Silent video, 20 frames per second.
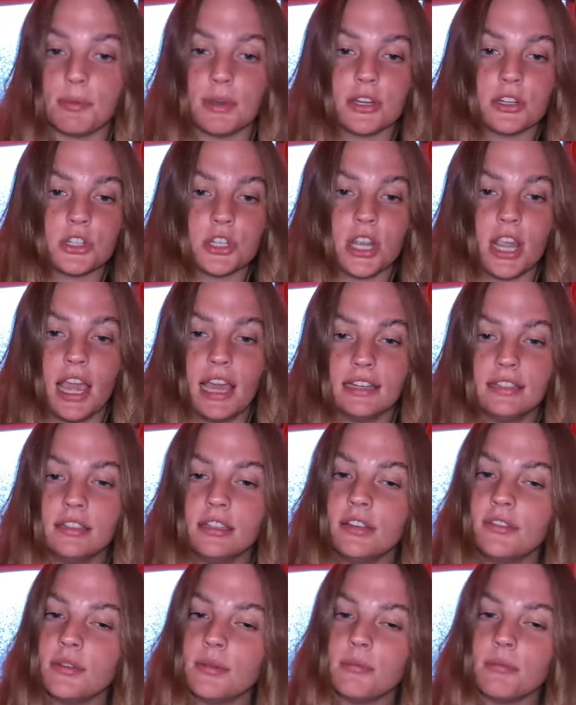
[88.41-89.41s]
but she had
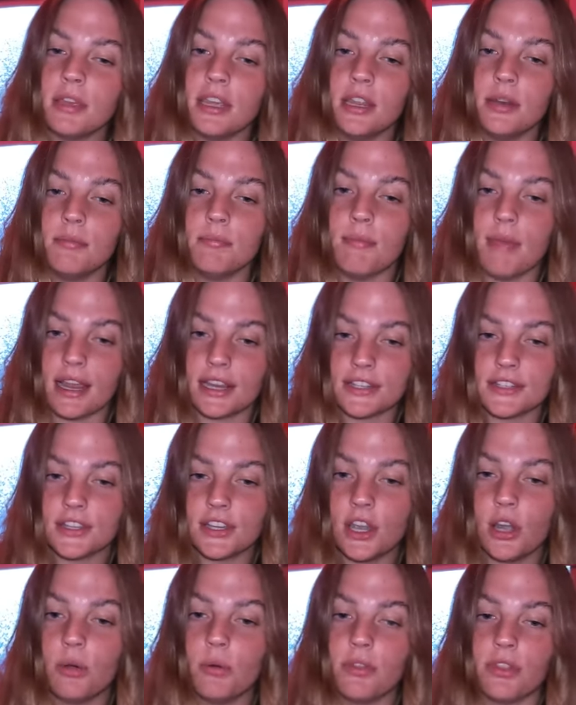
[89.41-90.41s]
to leave him in
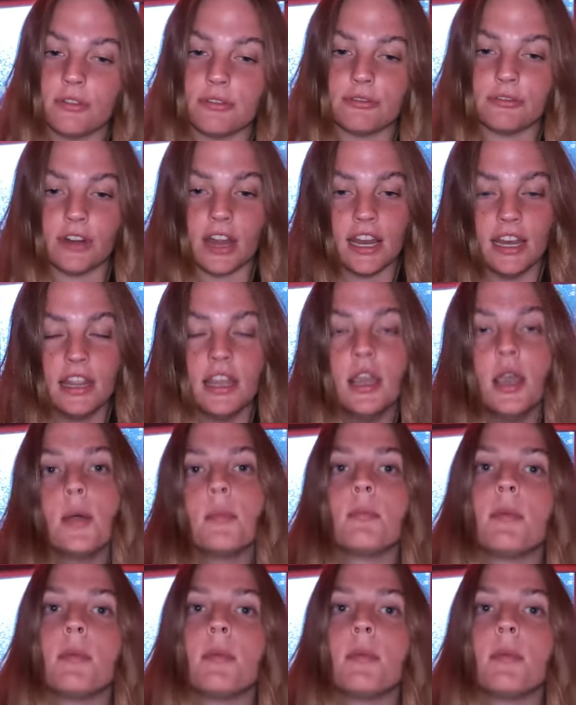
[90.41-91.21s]
Mexico with a friend,